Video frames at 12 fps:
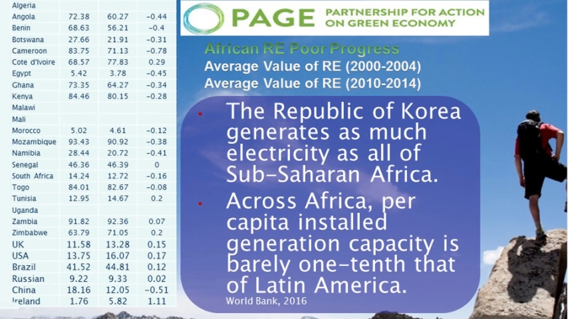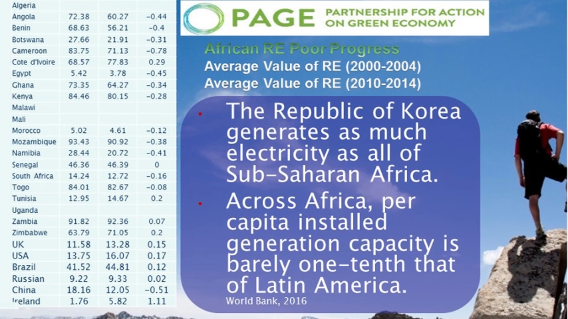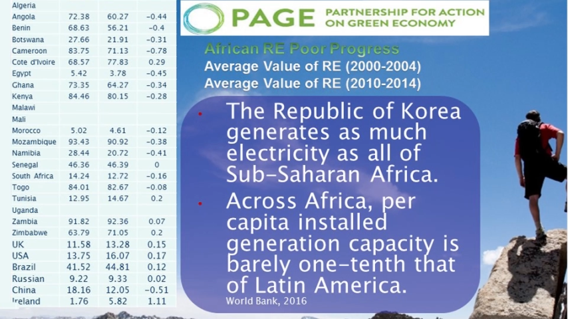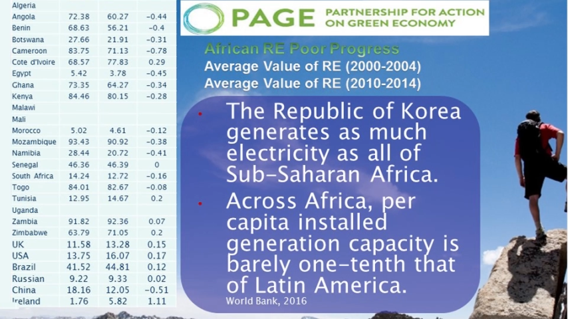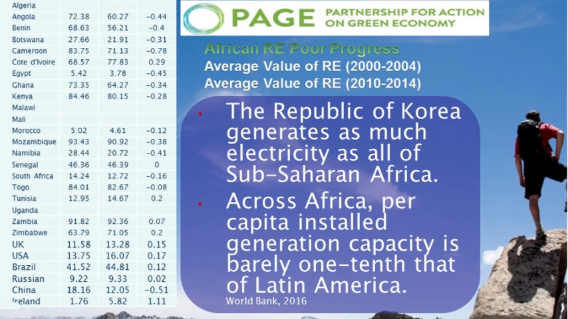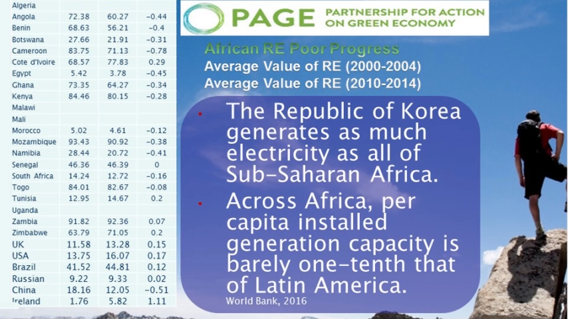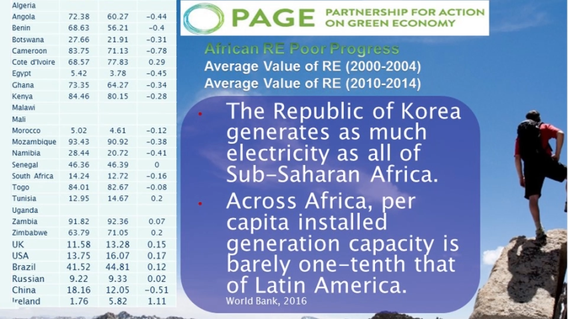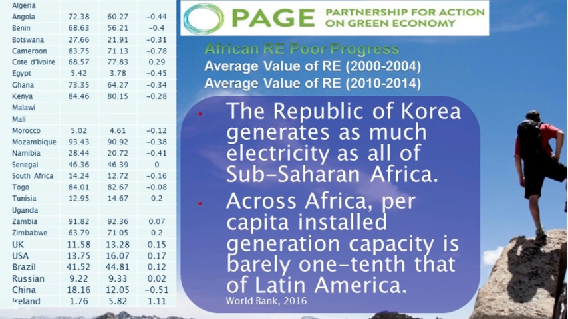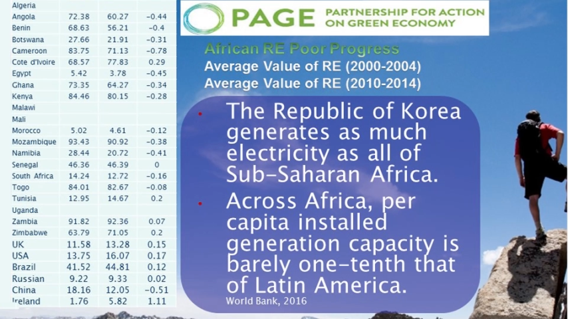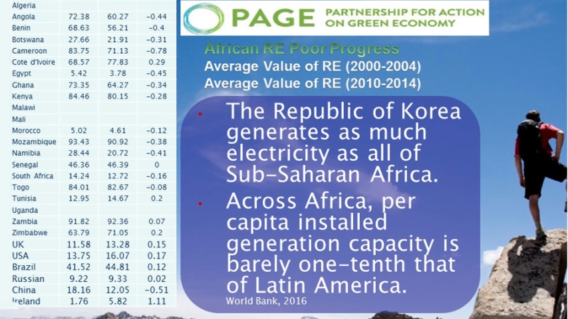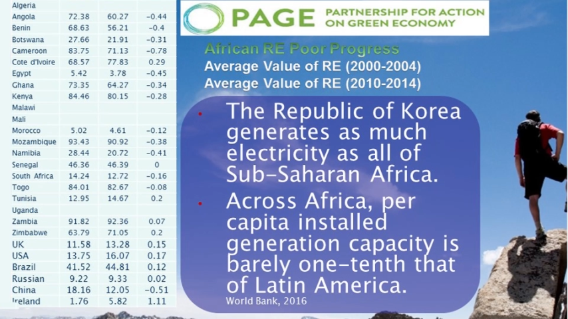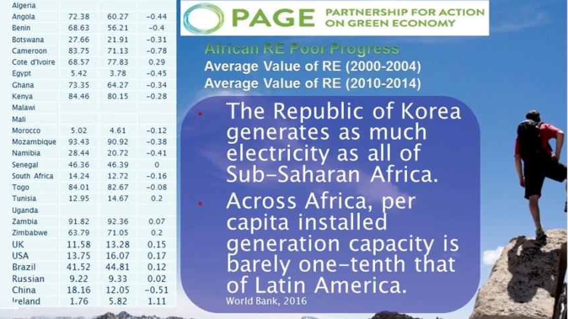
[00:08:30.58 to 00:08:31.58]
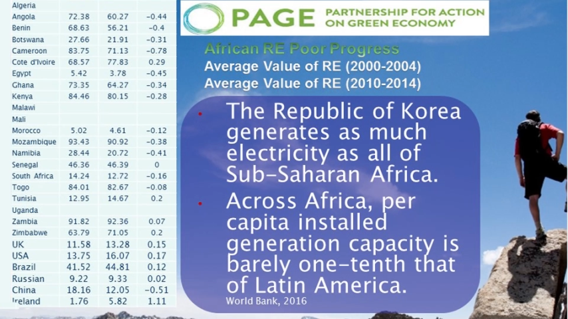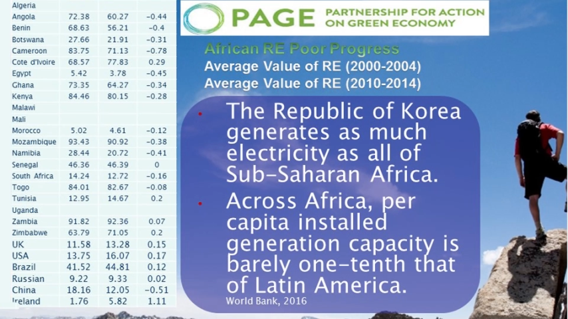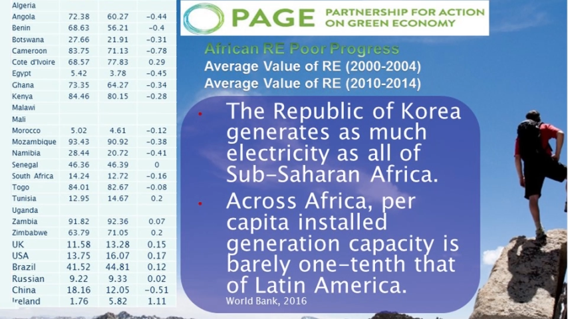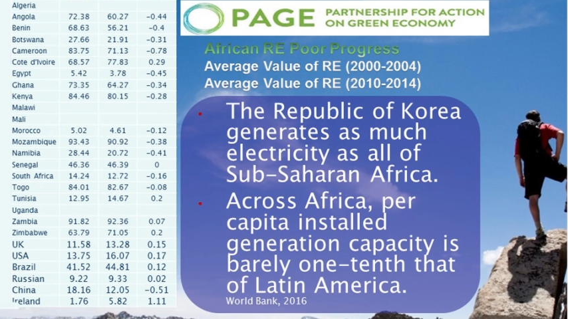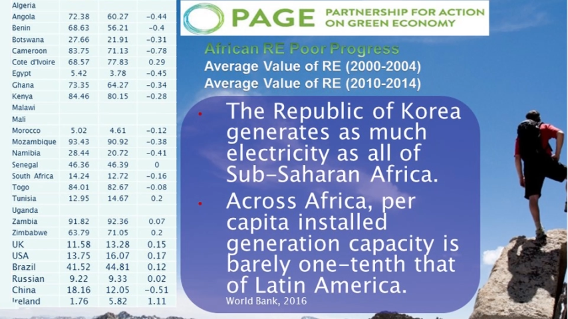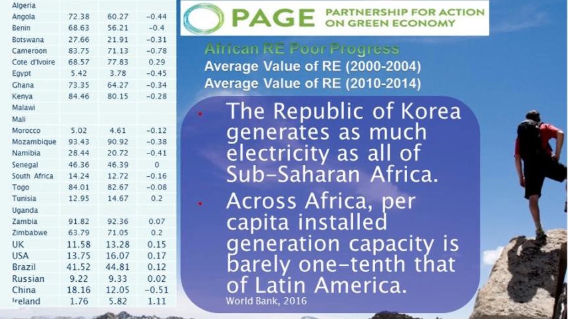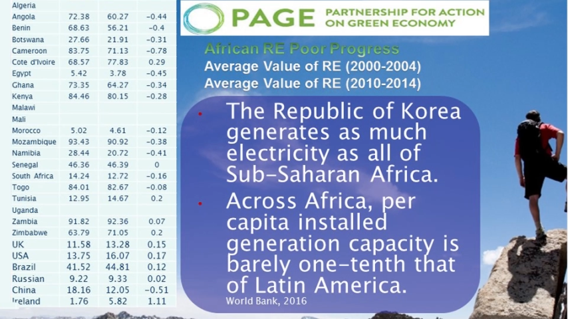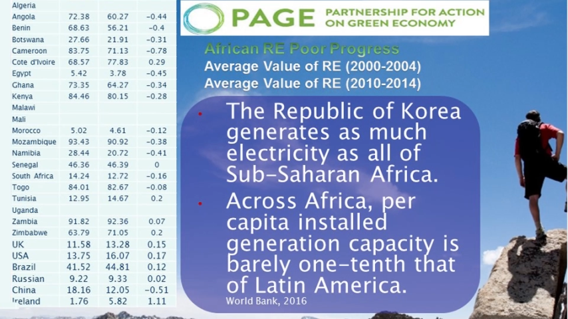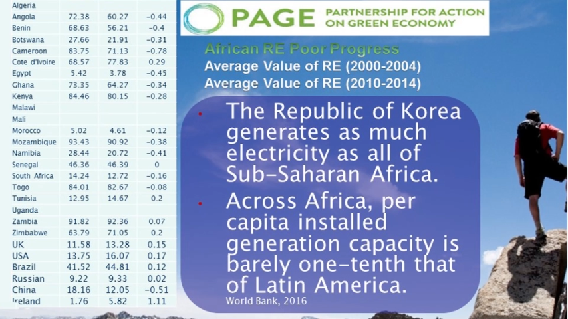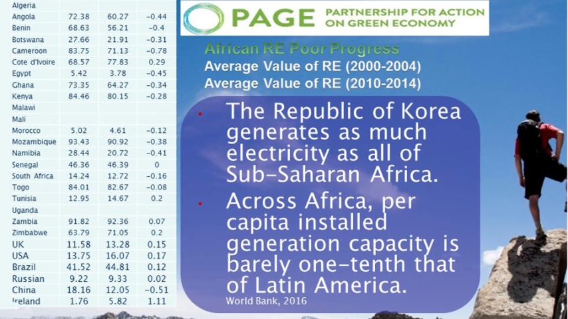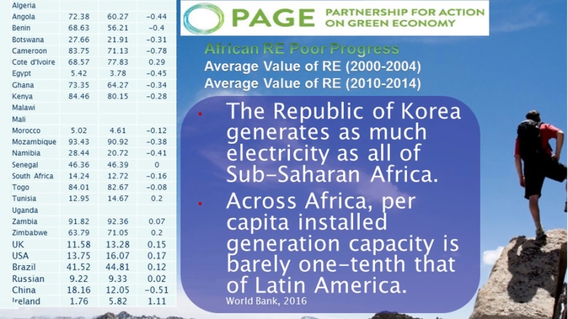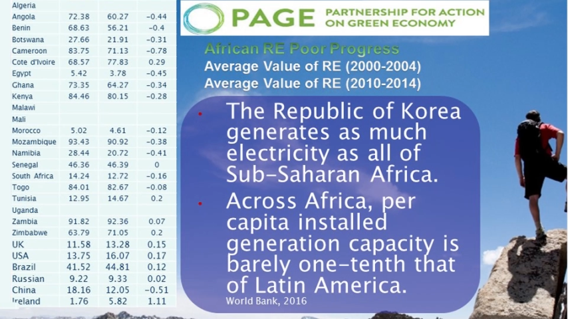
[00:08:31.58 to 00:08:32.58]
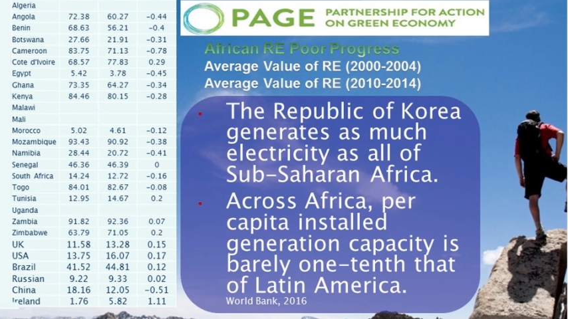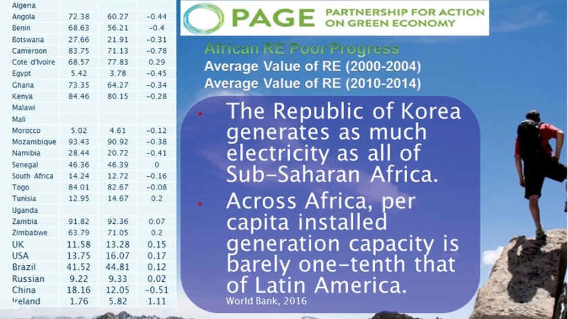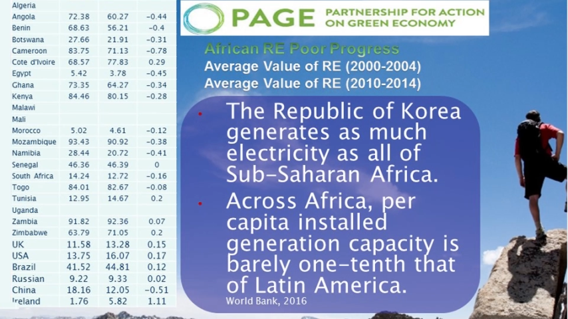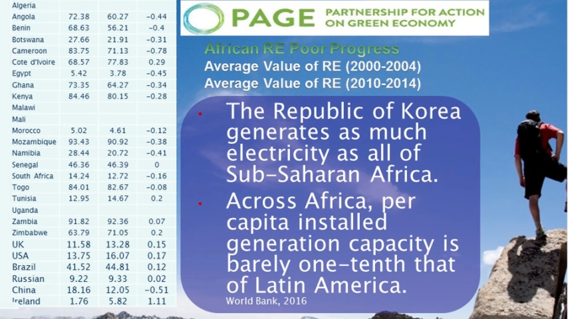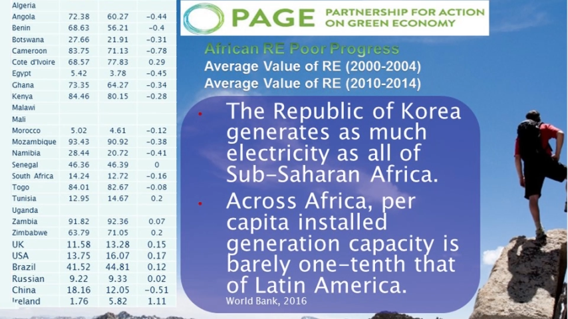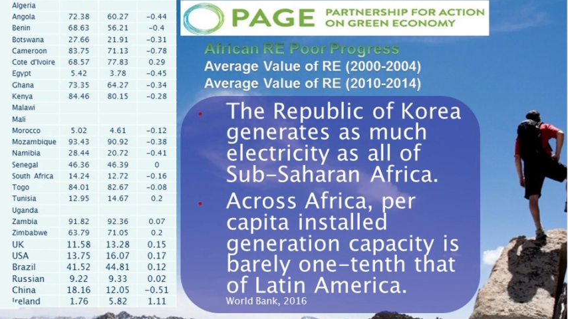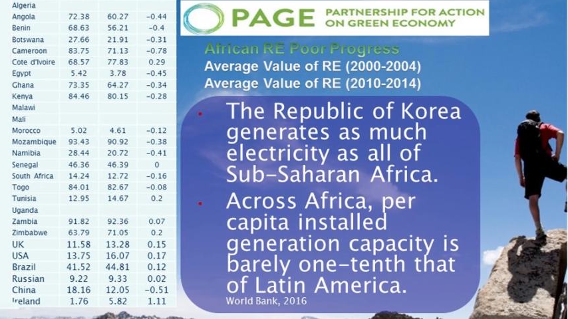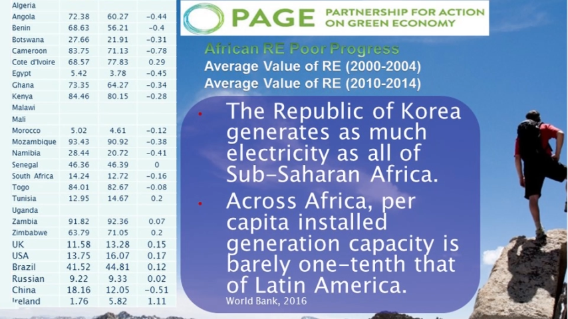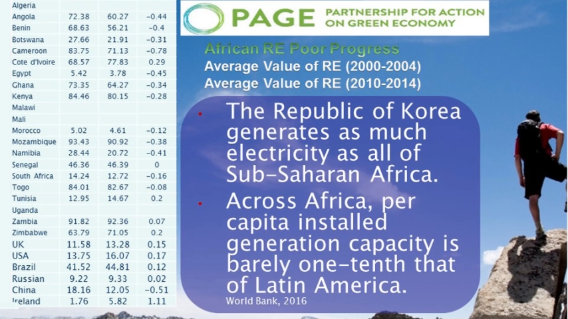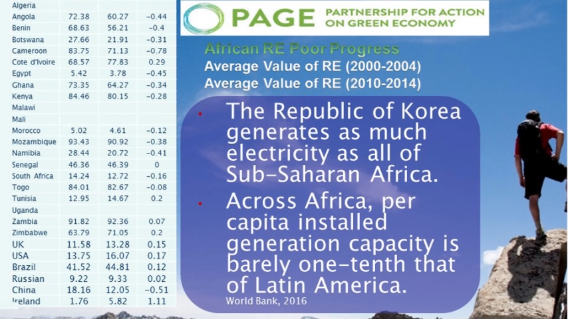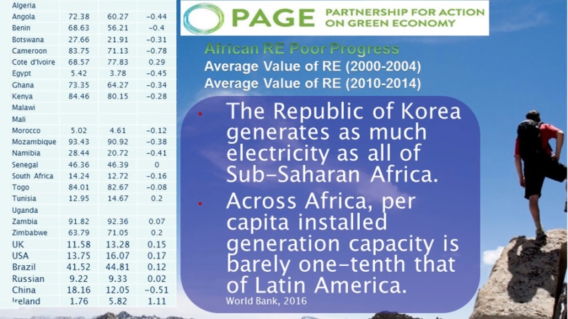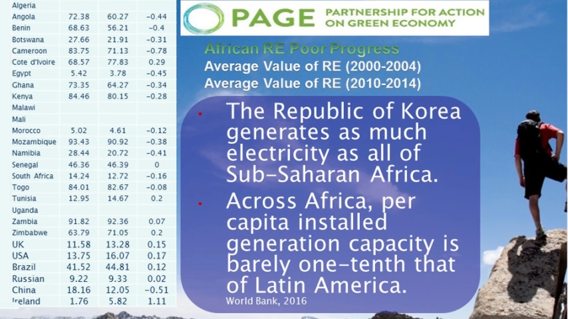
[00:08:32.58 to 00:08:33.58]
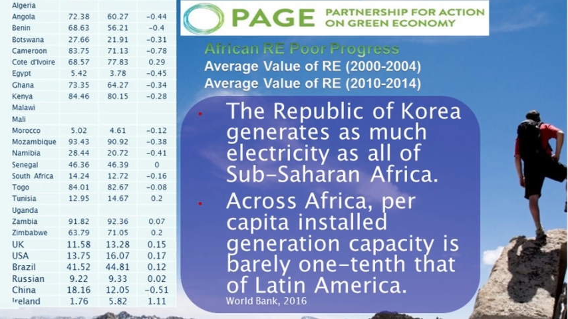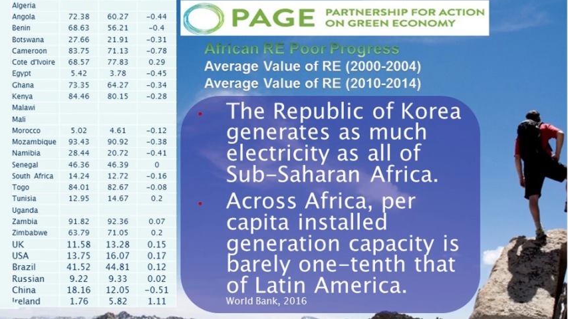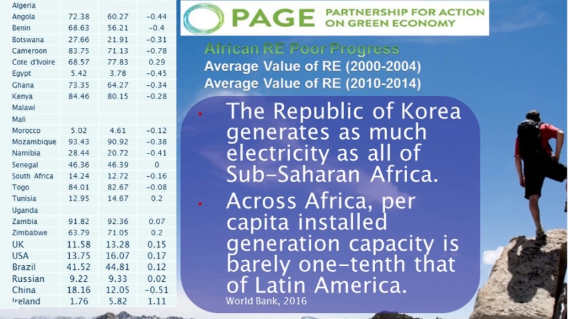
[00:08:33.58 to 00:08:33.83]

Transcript: No face is visible, so there are no lips to read.